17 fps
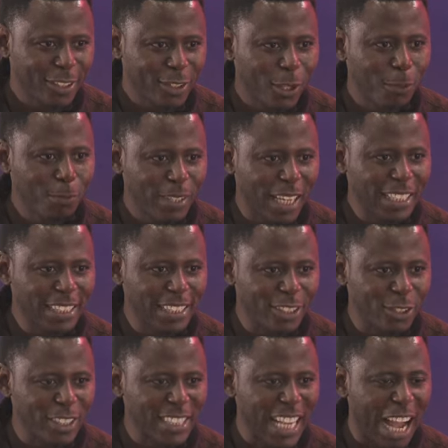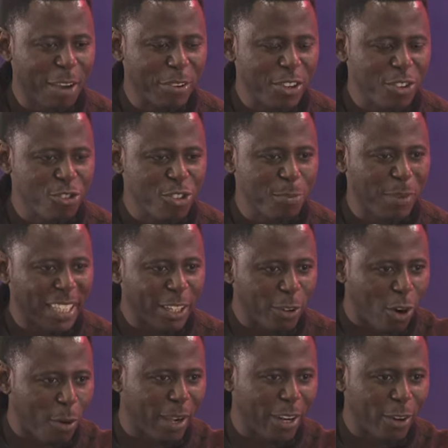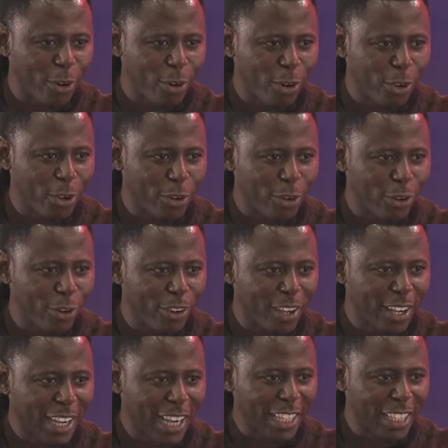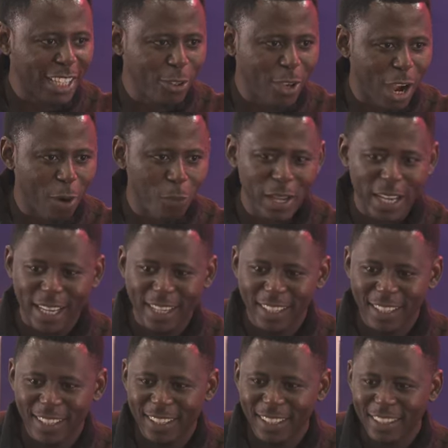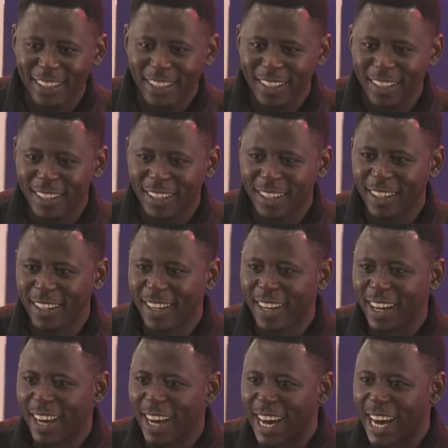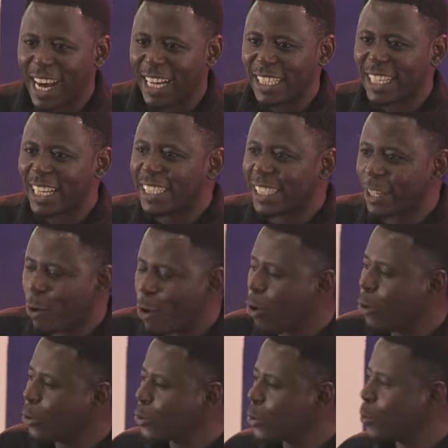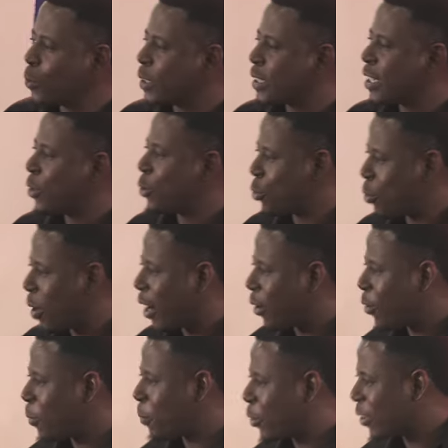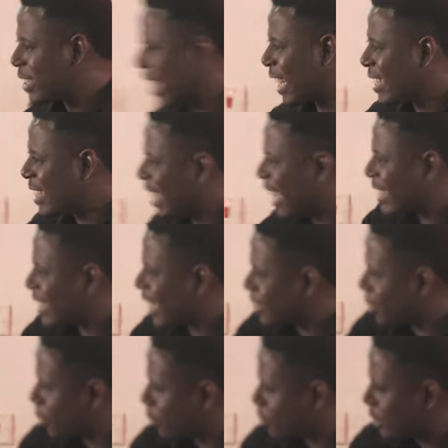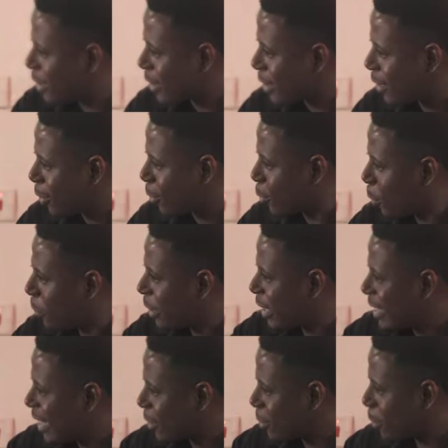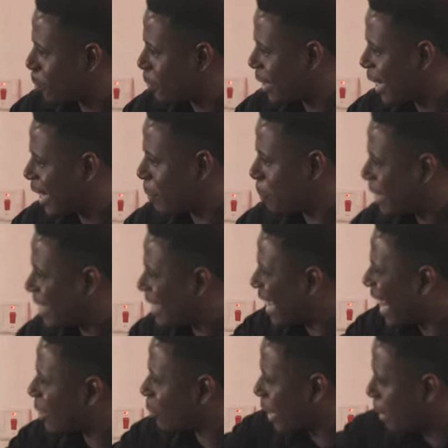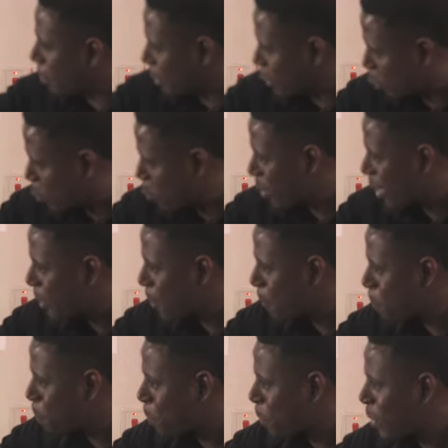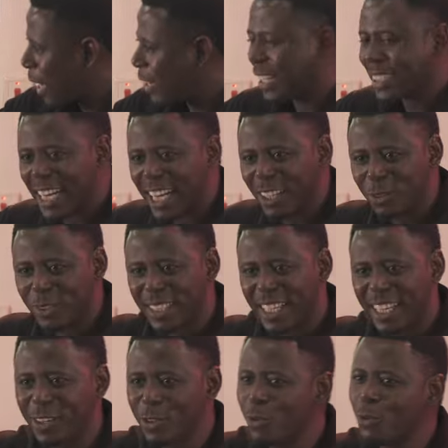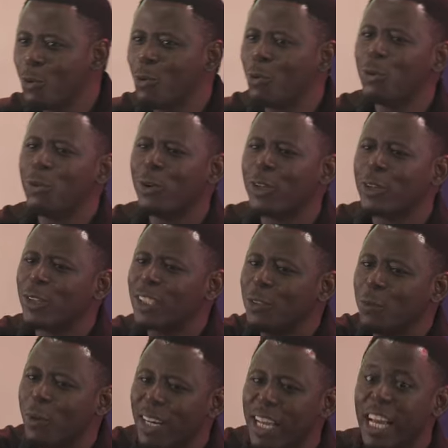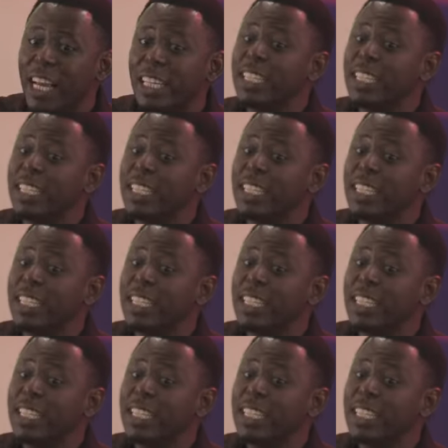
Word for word: Sometimes they just have a dream and they come and knock on your door and then you are awake. And then they also will tell you you are wrong because their teacher said something or somebody said something and the person lied to them in school. And you're trying to say, no, no, it doesn't work.